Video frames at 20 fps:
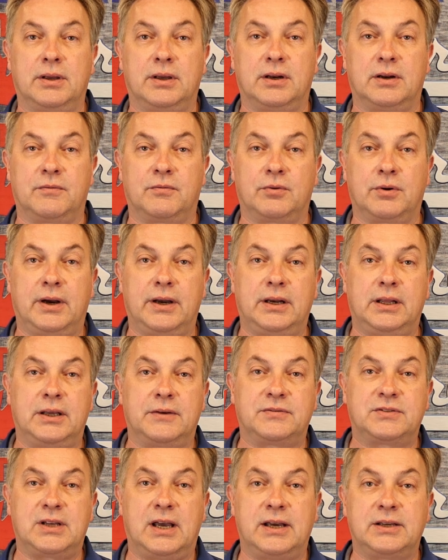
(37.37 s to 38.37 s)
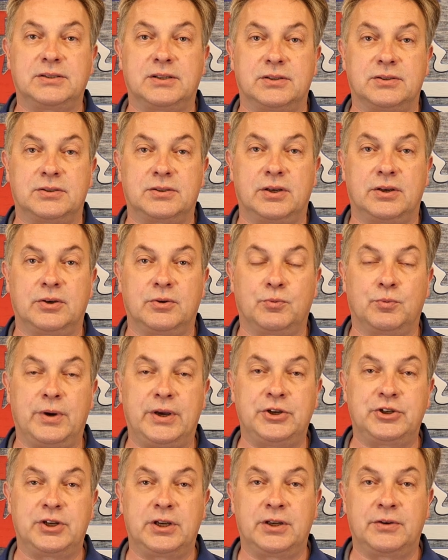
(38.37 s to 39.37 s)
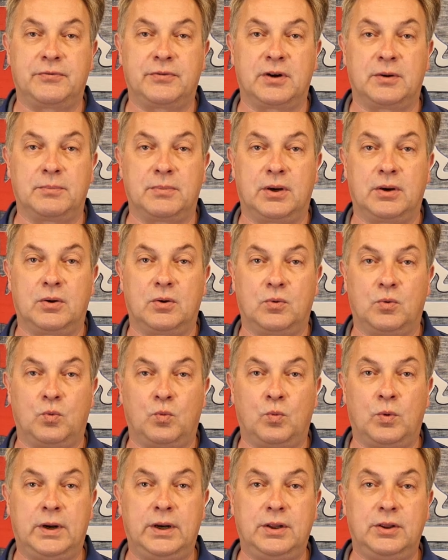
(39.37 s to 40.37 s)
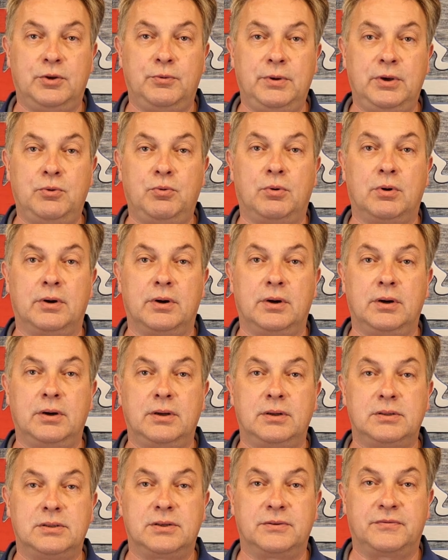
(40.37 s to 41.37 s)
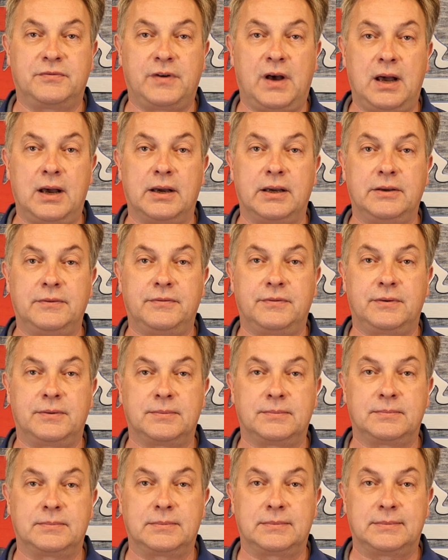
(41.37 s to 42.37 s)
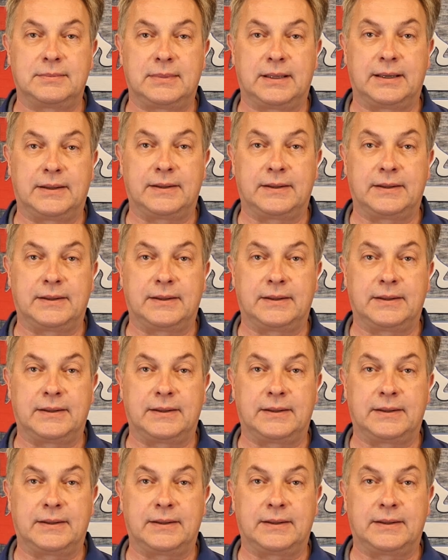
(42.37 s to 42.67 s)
in a variety of sizes, ranging from one and three quarter to five, like